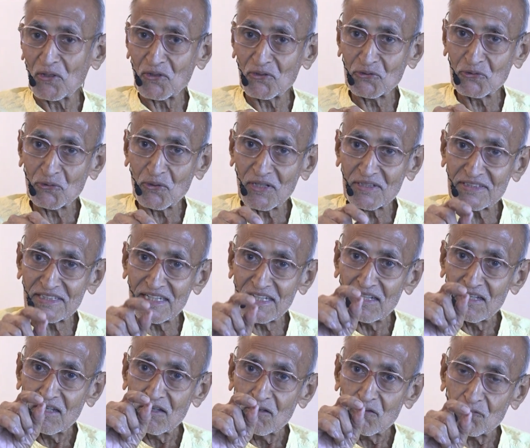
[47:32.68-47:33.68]
Because you are
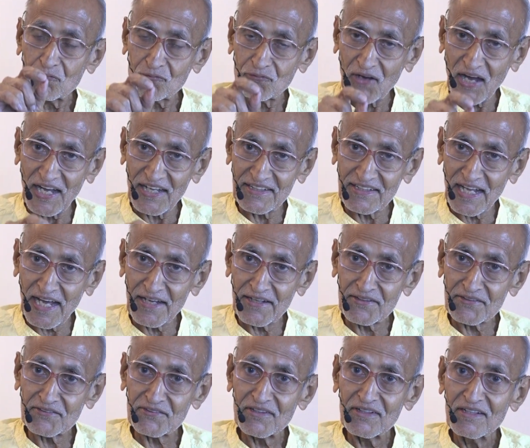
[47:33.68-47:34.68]
the
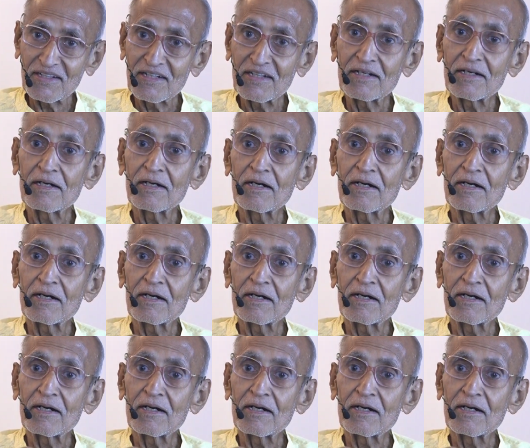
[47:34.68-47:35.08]
finite